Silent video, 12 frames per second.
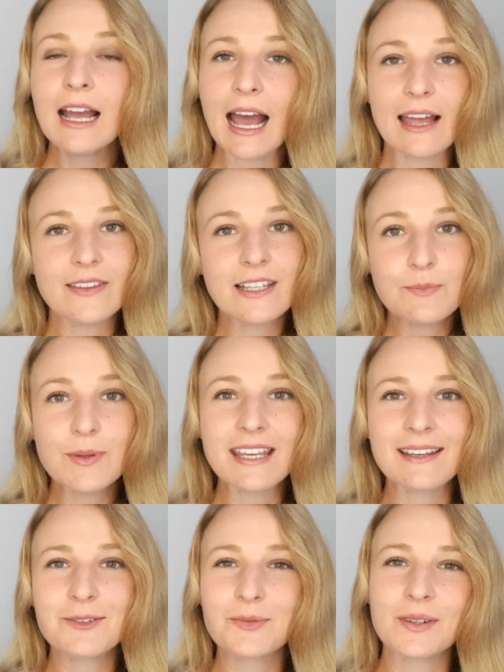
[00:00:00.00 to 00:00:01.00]
and let's
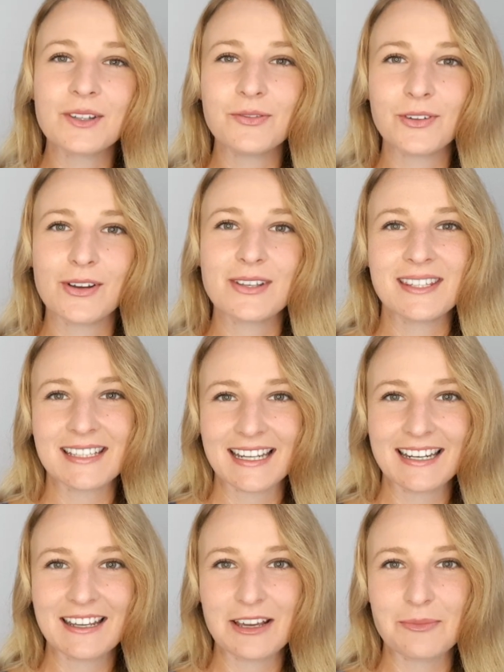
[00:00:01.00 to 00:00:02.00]
begin with the first
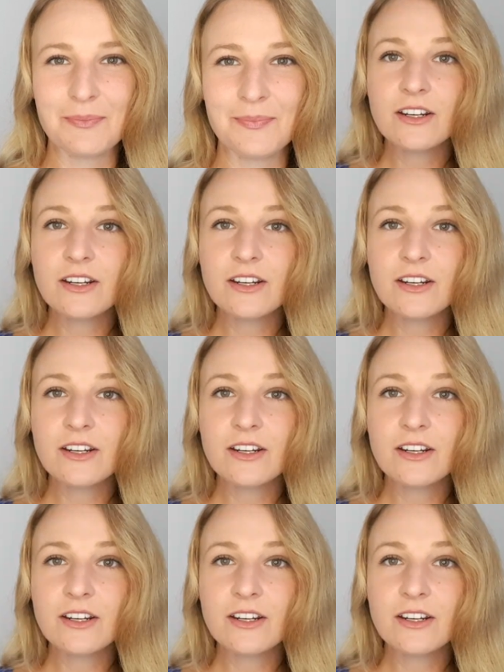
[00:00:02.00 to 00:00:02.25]
idiom.